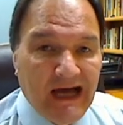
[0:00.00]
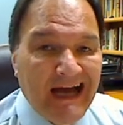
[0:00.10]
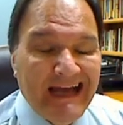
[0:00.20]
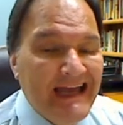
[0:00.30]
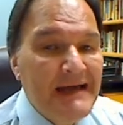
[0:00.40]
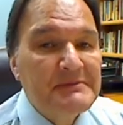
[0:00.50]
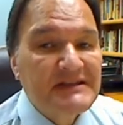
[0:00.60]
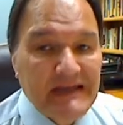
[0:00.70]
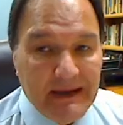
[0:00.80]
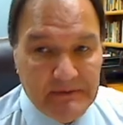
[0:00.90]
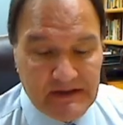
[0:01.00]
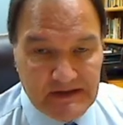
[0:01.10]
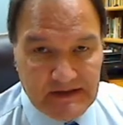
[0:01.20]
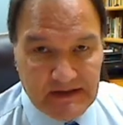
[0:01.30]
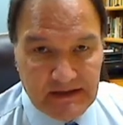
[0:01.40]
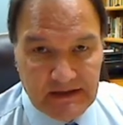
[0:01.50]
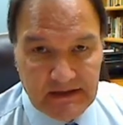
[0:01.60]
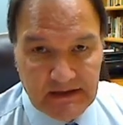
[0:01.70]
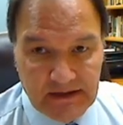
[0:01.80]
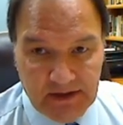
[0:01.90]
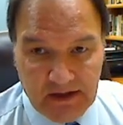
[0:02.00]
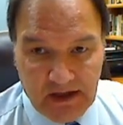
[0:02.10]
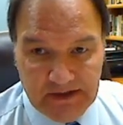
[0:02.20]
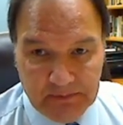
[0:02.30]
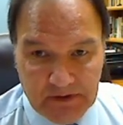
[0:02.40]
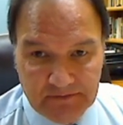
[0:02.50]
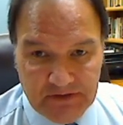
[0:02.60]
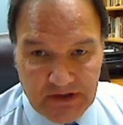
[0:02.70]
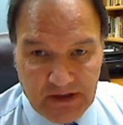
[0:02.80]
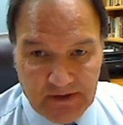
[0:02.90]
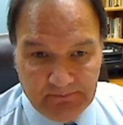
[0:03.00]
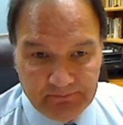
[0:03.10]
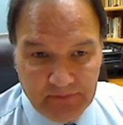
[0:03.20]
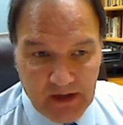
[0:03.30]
I am statements in the Gospel of John,